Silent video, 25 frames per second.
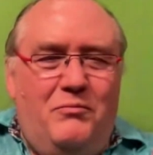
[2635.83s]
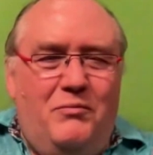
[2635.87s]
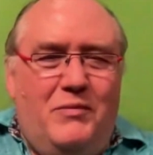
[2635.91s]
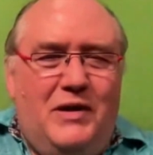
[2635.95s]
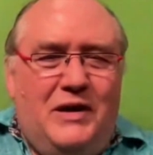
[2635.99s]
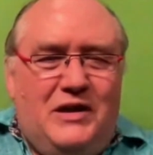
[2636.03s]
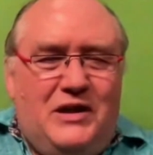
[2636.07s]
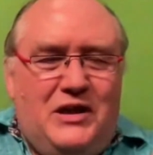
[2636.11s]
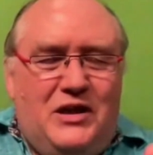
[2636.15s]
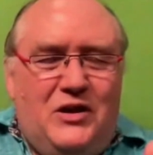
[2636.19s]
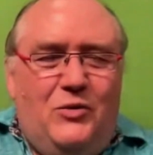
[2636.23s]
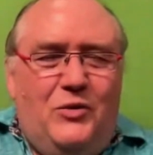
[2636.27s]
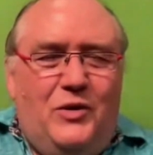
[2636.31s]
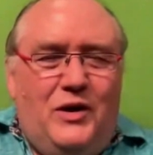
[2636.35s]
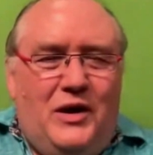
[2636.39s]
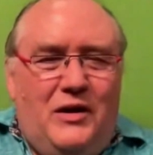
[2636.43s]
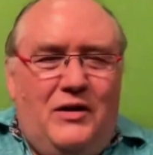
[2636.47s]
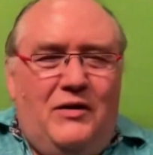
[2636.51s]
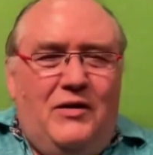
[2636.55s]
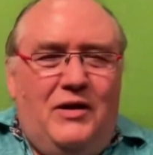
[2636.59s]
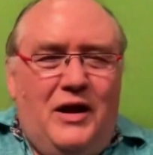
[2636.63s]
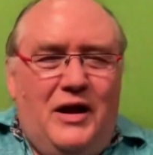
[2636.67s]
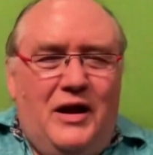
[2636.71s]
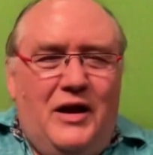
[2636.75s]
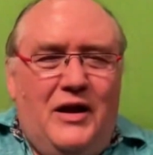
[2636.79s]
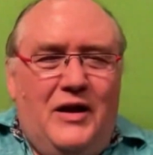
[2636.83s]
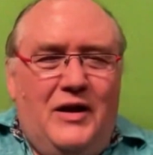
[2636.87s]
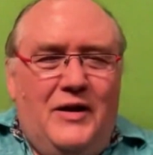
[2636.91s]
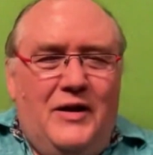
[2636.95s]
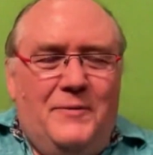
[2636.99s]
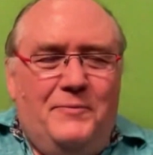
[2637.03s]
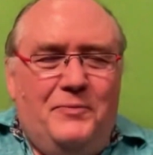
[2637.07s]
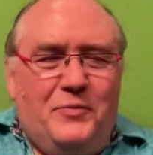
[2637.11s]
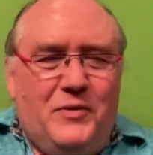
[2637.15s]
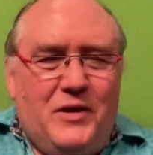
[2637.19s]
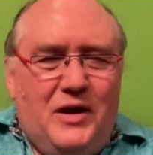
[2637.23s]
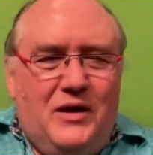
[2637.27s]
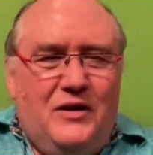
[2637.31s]
material
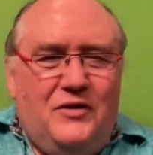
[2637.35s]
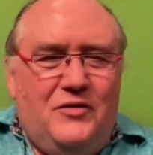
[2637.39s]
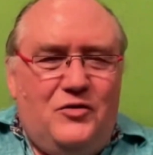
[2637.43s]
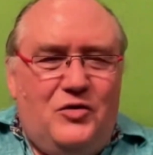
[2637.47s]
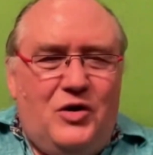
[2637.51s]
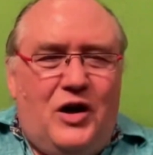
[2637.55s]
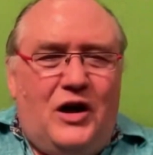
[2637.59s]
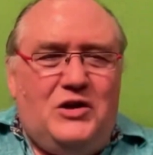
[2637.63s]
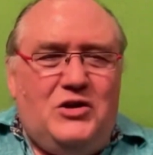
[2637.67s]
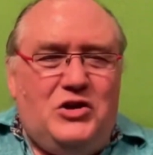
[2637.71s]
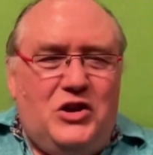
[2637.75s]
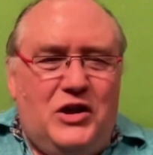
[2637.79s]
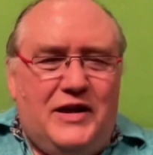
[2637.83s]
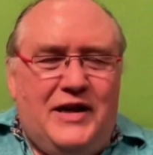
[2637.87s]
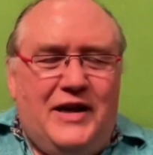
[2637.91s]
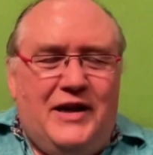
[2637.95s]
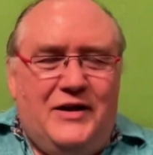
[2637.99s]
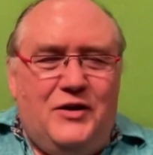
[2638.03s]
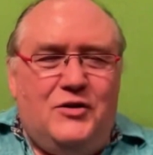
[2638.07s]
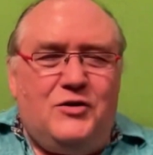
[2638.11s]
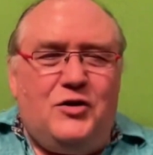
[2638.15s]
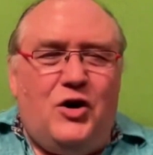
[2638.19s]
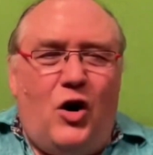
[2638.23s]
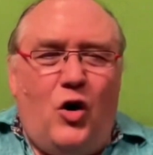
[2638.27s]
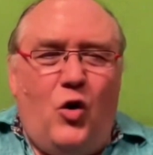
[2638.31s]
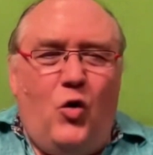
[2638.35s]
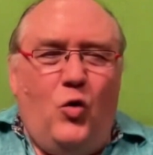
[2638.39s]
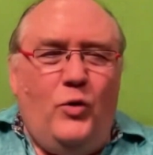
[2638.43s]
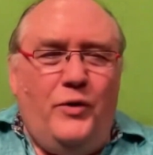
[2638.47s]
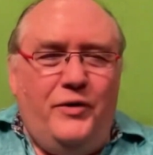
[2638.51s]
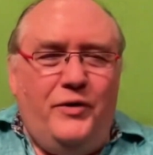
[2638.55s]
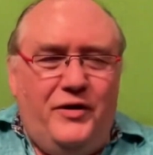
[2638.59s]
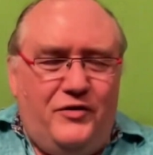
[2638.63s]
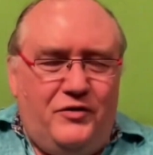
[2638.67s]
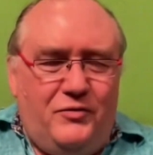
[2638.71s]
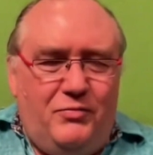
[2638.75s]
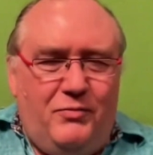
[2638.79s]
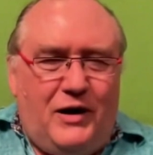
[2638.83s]
structure cannot hold
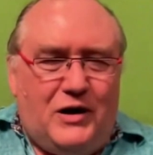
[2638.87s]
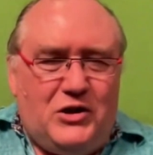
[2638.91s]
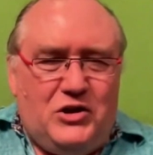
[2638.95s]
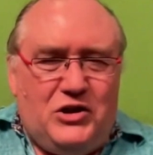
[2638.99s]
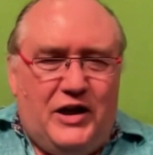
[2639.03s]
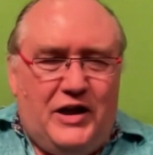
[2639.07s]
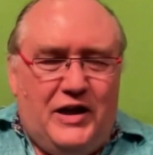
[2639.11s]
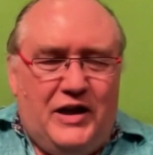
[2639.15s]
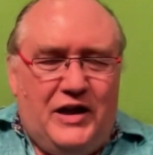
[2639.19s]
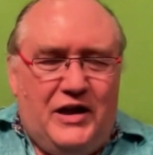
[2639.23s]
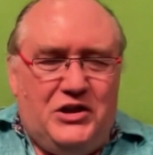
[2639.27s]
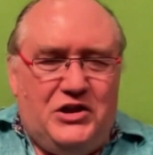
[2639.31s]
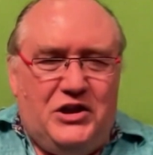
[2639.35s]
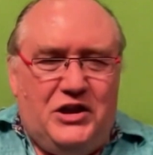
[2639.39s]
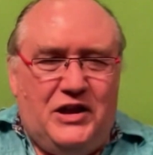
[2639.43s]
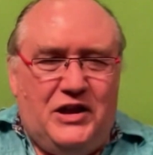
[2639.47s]
this much energy.